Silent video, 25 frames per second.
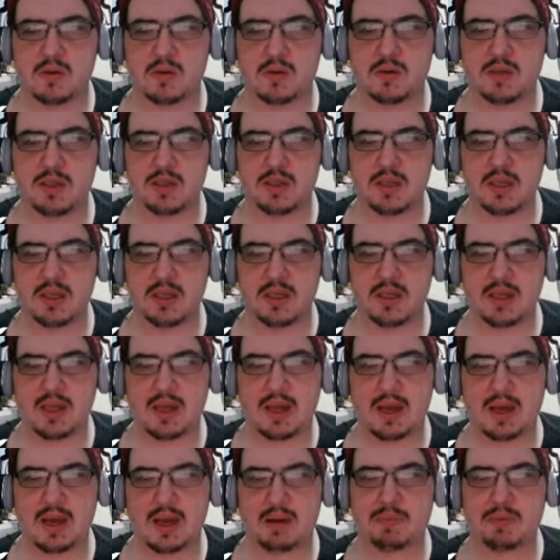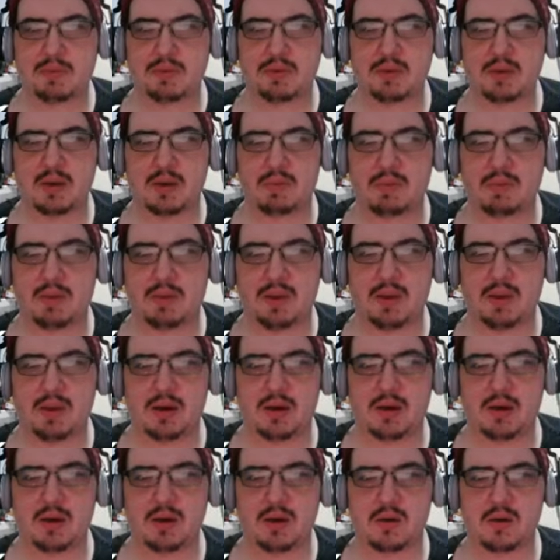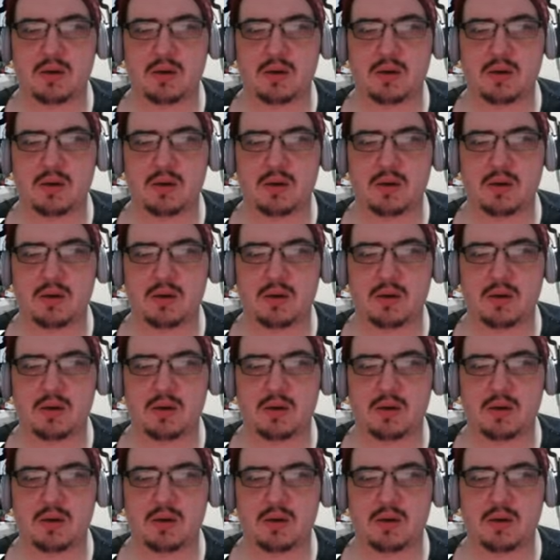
to get the apple up there.